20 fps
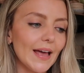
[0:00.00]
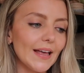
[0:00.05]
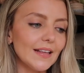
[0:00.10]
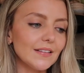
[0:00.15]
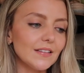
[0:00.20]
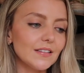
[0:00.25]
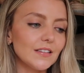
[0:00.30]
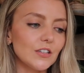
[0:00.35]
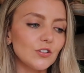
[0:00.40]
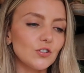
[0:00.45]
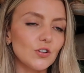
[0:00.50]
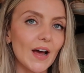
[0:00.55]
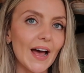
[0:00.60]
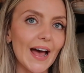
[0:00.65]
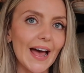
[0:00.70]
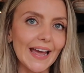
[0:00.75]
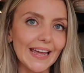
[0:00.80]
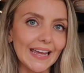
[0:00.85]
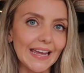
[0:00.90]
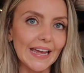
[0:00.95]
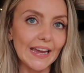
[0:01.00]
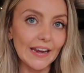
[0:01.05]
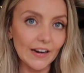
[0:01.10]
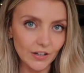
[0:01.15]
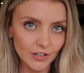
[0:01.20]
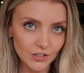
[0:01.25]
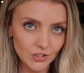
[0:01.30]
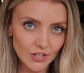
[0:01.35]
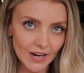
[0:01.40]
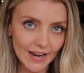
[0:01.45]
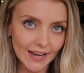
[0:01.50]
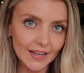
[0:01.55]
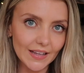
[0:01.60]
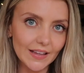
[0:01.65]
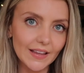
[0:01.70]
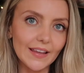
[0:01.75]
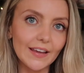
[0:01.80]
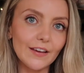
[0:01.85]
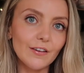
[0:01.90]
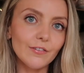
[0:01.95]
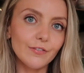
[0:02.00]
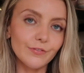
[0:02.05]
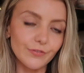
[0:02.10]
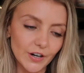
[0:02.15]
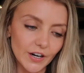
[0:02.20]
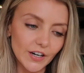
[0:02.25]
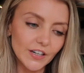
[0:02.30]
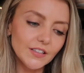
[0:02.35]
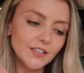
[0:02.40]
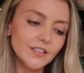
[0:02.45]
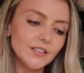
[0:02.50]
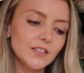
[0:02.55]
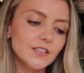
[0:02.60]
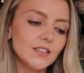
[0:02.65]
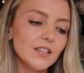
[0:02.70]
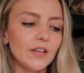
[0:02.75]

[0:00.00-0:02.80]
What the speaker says: is to try air dry clay first.